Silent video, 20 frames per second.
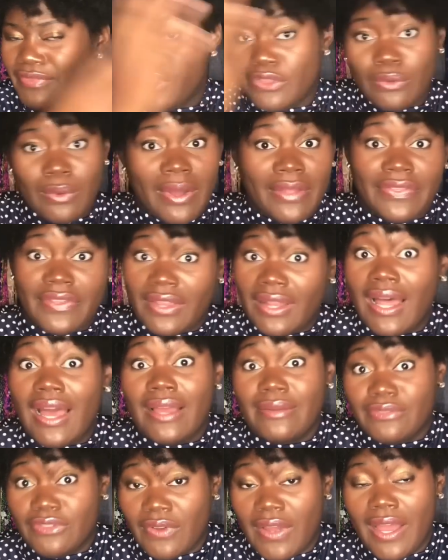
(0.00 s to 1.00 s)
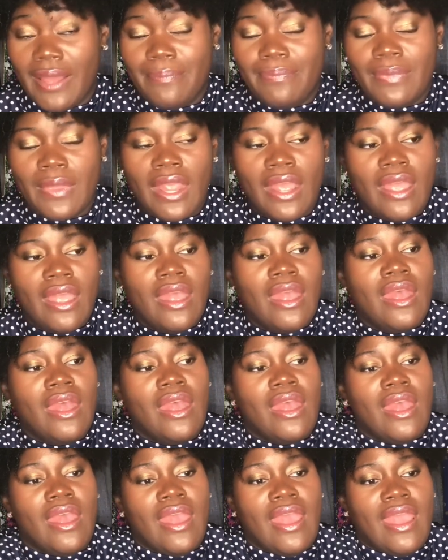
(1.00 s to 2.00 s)
throughout their lives, right?
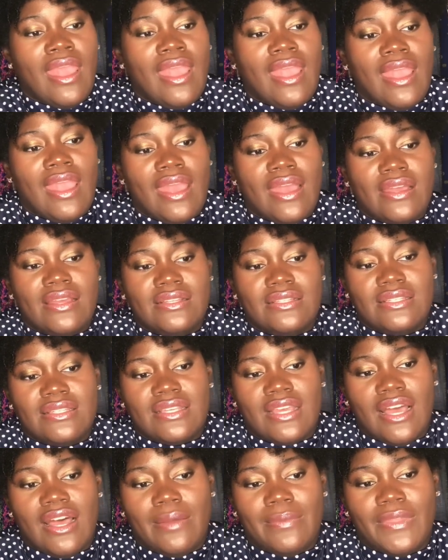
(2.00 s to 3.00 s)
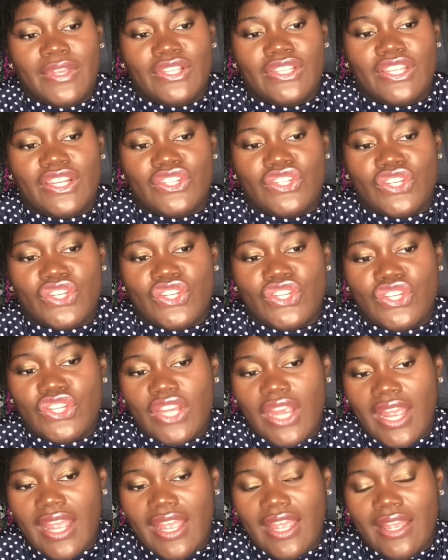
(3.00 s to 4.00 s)
And there's such a
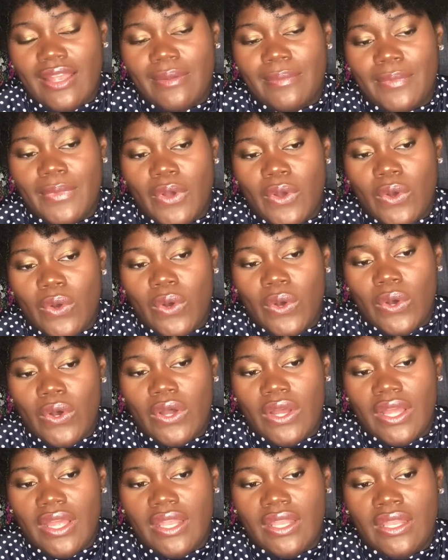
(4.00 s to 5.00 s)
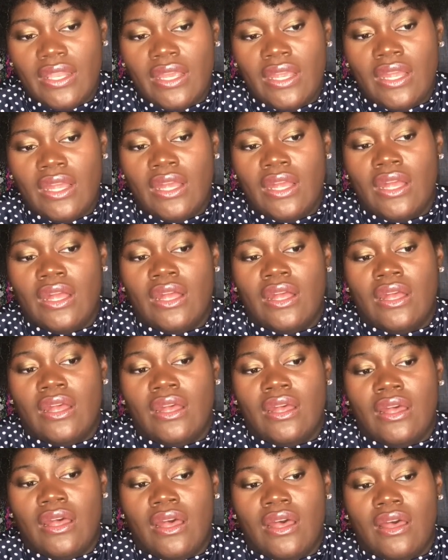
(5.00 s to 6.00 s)
shame on
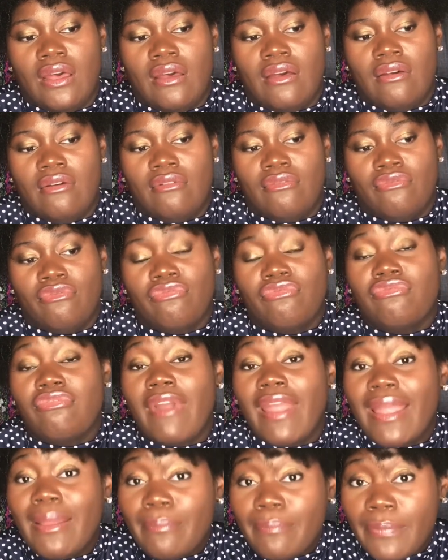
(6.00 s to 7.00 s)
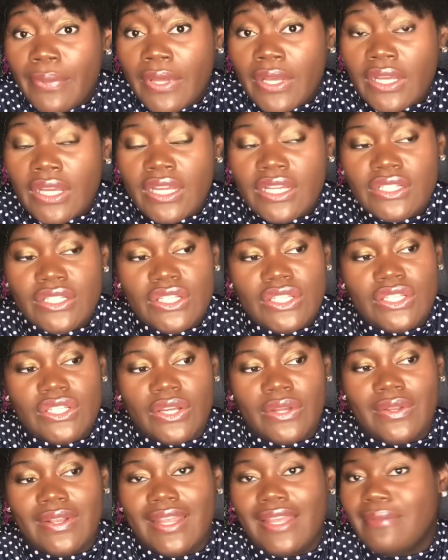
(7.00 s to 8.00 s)
rape
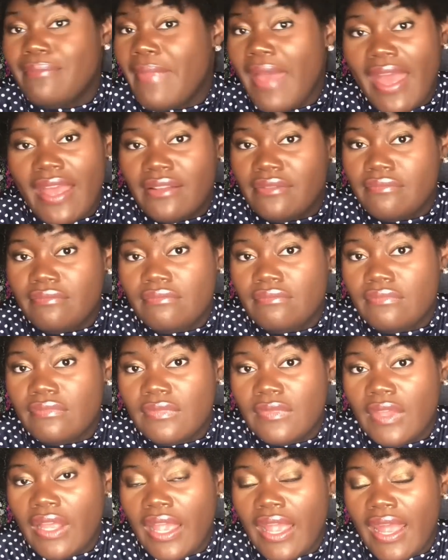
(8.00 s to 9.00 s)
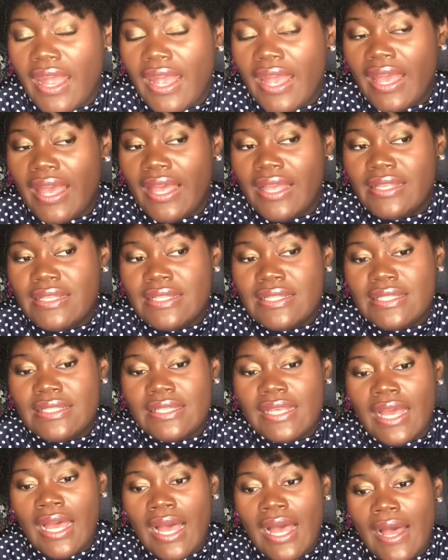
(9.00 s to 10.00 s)
concerning men.
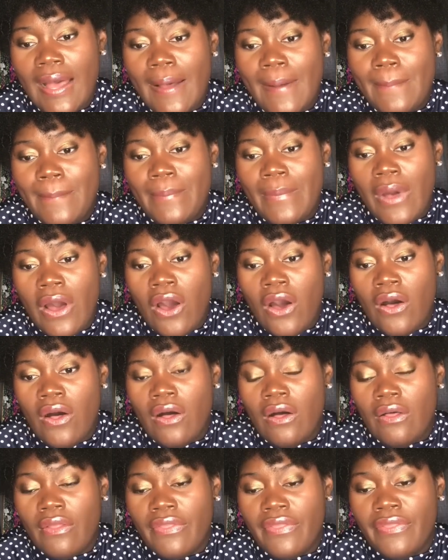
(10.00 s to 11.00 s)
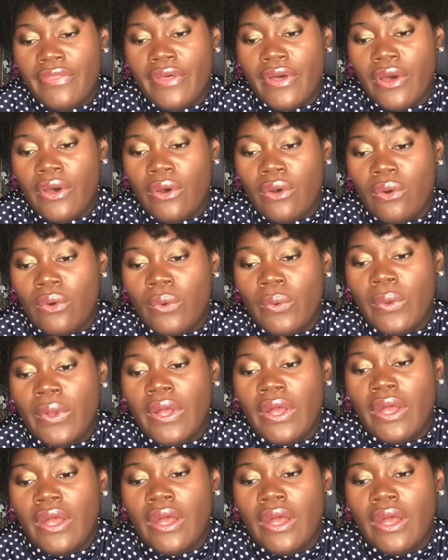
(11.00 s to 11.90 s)
And although